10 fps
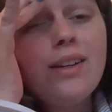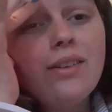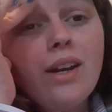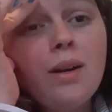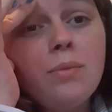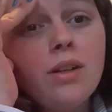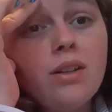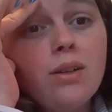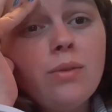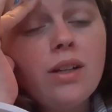know how I'm gonna
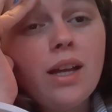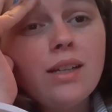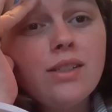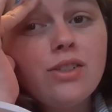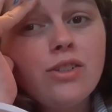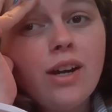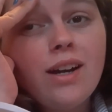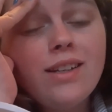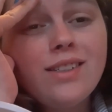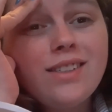look with glasses, you
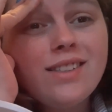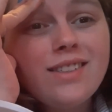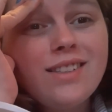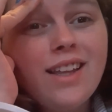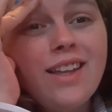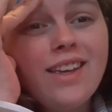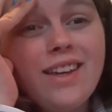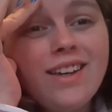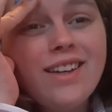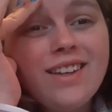guys.
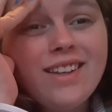Like,